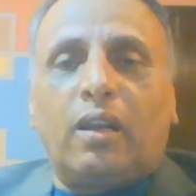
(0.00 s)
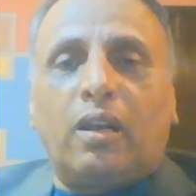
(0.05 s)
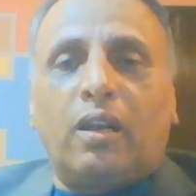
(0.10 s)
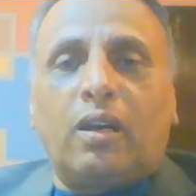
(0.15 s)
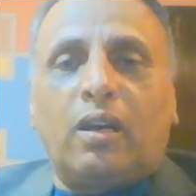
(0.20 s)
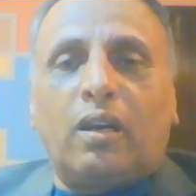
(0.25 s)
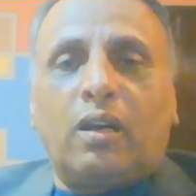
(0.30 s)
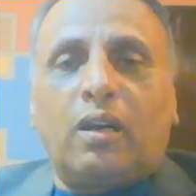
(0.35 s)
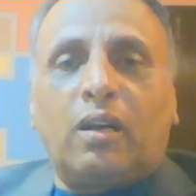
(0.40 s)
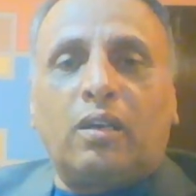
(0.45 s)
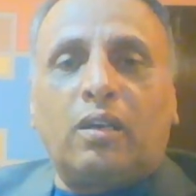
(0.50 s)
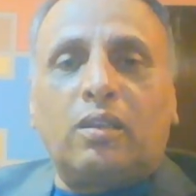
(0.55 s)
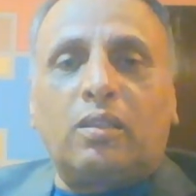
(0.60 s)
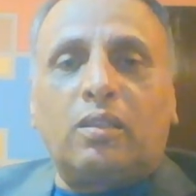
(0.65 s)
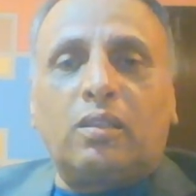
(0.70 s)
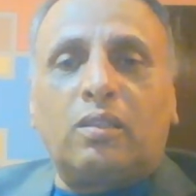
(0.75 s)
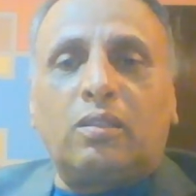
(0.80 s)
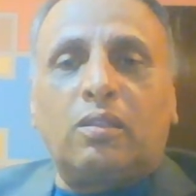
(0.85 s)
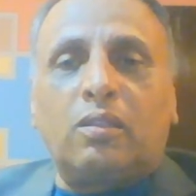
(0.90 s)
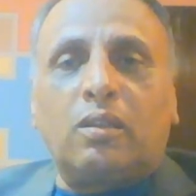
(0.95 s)
uh,
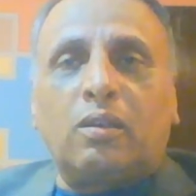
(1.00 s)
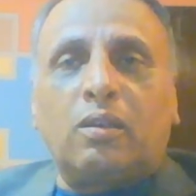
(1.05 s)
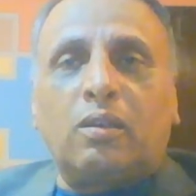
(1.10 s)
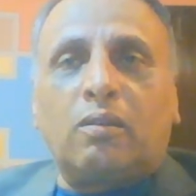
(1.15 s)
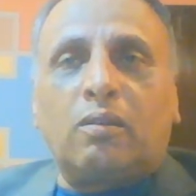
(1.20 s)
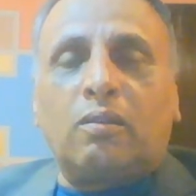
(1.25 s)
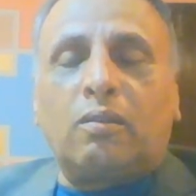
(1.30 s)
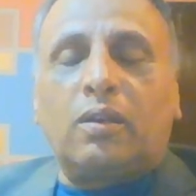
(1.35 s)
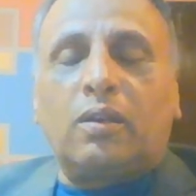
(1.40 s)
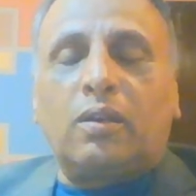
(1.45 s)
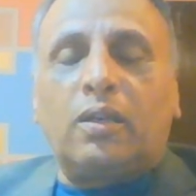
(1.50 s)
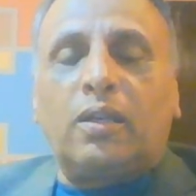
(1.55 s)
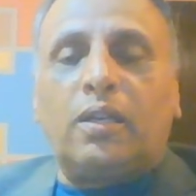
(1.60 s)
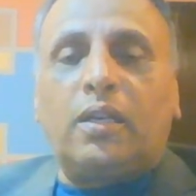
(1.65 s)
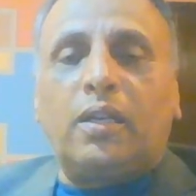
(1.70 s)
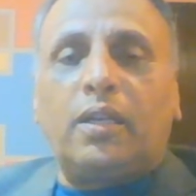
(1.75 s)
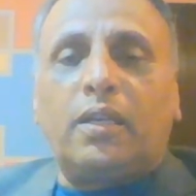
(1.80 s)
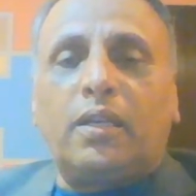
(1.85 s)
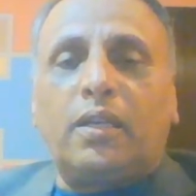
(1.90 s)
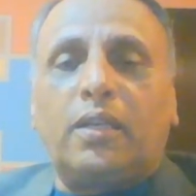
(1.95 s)

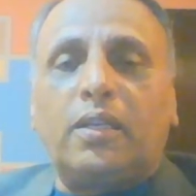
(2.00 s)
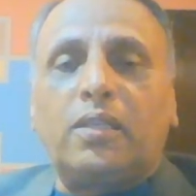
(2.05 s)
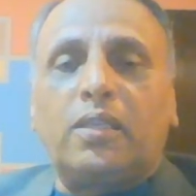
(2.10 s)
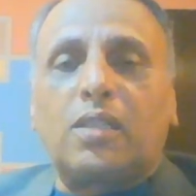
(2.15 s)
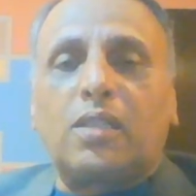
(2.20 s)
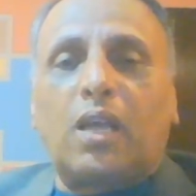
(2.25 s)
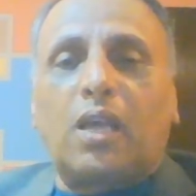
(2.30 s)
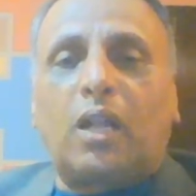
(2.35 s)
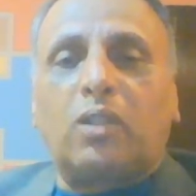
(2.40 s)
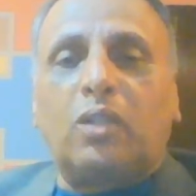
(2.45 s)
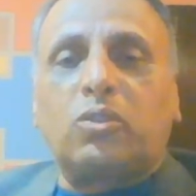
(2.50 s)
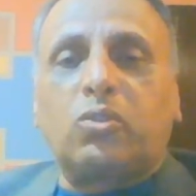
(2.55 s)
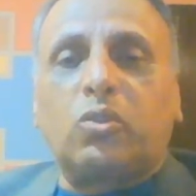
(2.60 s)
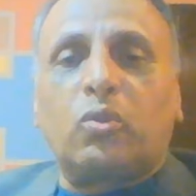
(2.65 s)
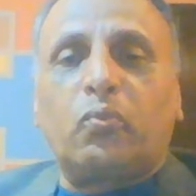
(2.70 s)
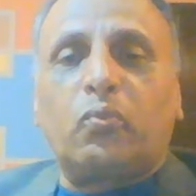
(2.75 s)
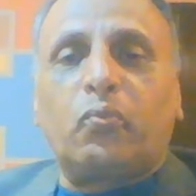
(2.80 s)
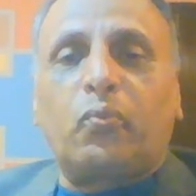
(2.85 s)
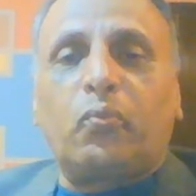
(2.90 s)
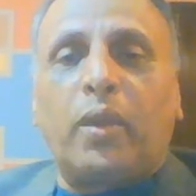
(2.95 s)
it is also
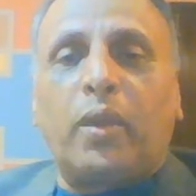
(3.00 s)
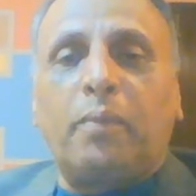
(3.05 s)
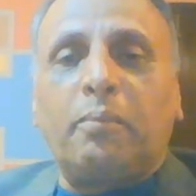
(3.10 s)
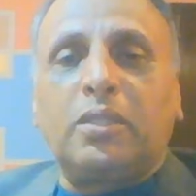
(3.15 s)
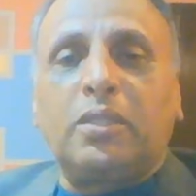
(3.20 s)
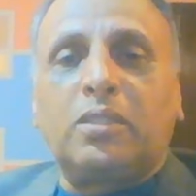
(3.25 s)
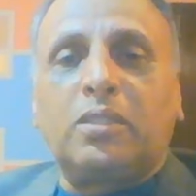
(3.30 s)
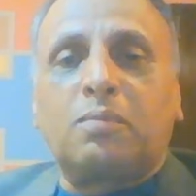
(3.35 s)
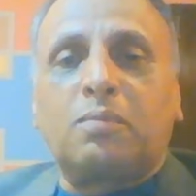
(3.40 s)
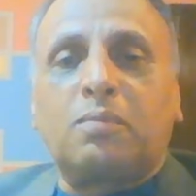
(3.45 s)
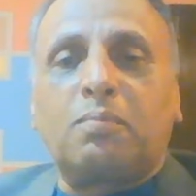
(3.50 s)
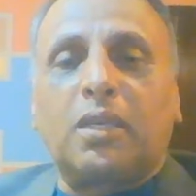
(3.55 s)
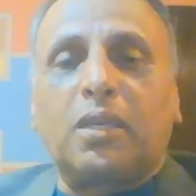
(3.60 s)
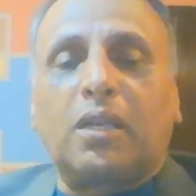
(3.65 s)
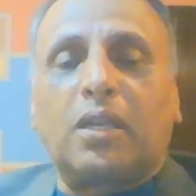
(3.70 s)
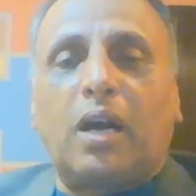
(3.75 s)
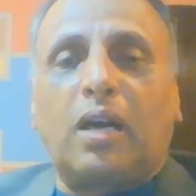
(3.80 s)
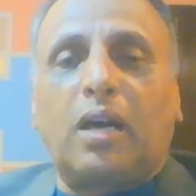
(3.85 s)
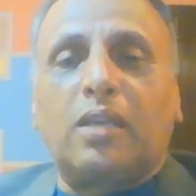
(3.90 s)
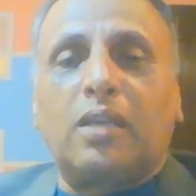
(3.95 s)
famous
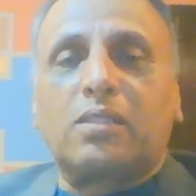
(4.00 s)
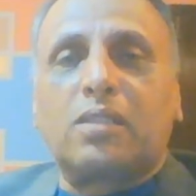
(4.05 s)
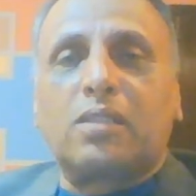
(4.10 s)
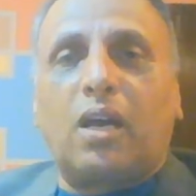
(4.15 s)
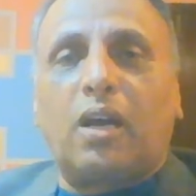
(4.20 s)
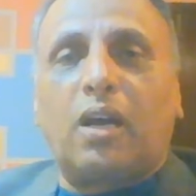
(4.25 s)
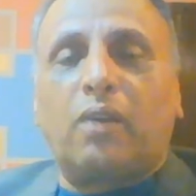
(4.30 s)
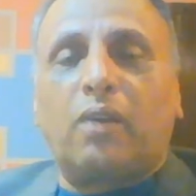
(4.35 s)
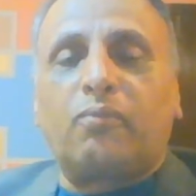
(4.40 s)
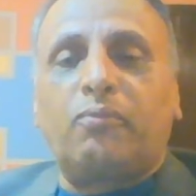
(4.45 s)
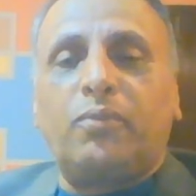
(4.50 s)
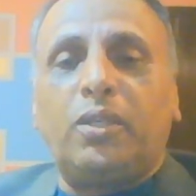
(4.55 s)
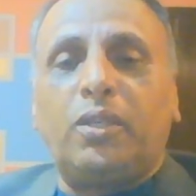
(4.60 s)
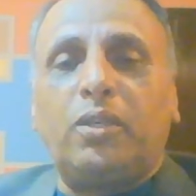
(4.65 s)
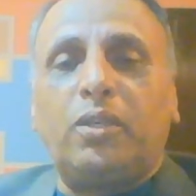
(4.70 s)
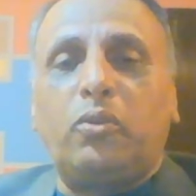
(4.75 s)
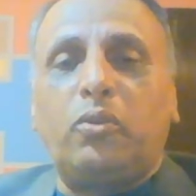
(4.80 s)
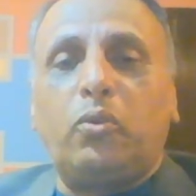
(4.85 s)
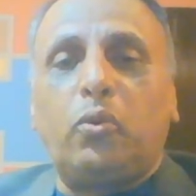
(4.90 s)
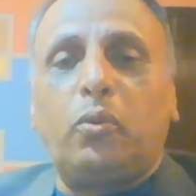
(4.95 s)
because of
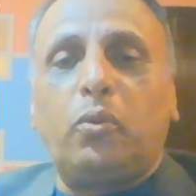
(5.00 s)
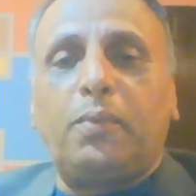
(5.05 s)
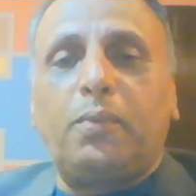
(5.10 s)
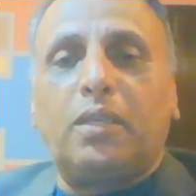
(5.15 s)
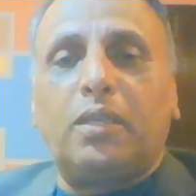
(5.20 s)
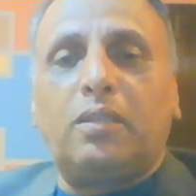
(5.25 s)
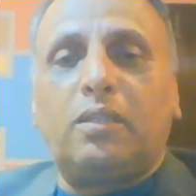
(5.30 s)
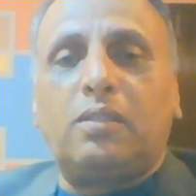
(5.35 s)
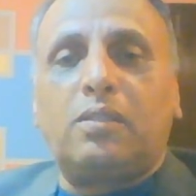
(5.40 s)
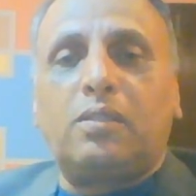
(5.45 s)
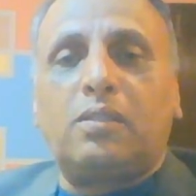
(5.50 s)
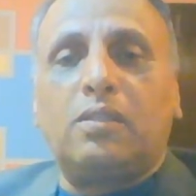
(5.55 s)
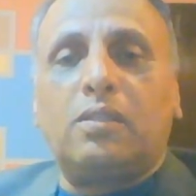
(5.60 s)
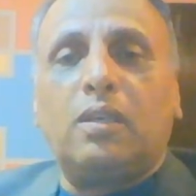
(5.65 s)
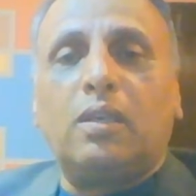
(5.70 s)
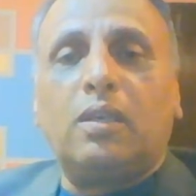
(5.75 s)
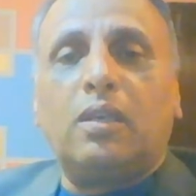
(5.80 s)
the Nubians,